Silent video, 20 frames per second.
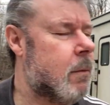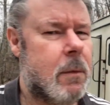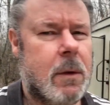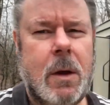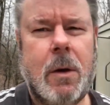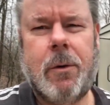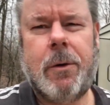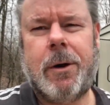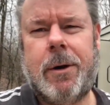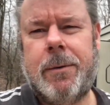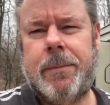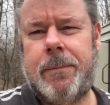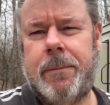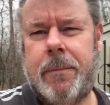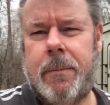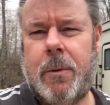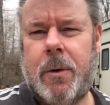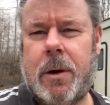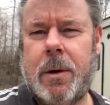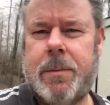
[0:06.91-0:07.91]
Kia ora.
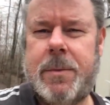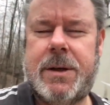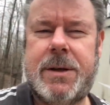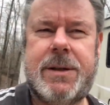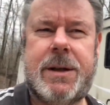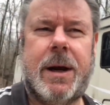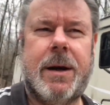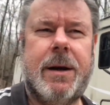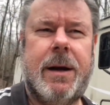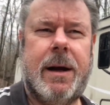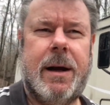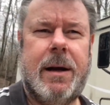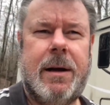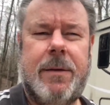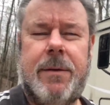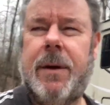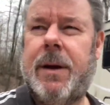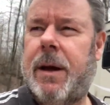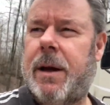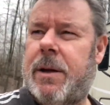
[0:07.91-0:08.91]
welcome to Sunday
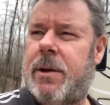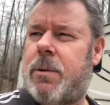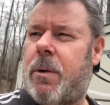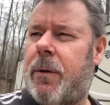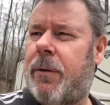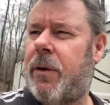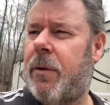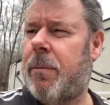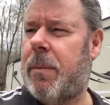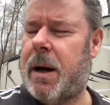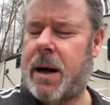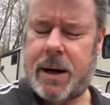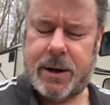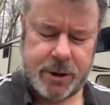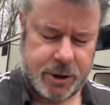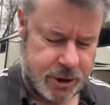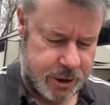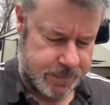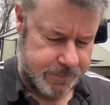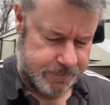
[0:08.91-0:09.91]
the 12th of
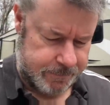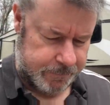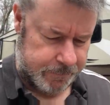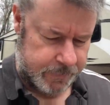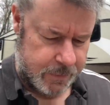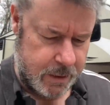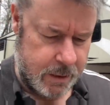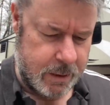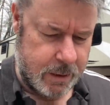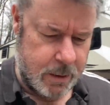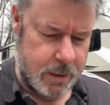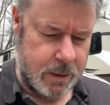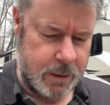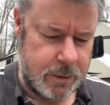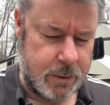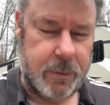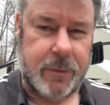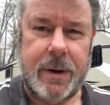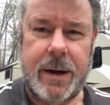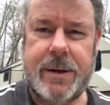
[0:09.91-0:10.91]
March
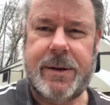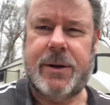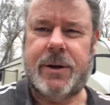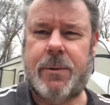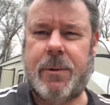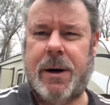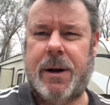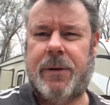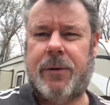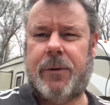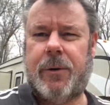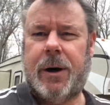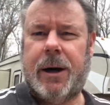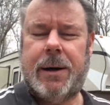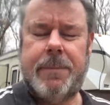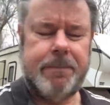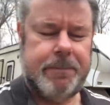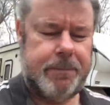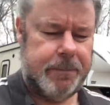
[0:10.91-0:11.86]
2023.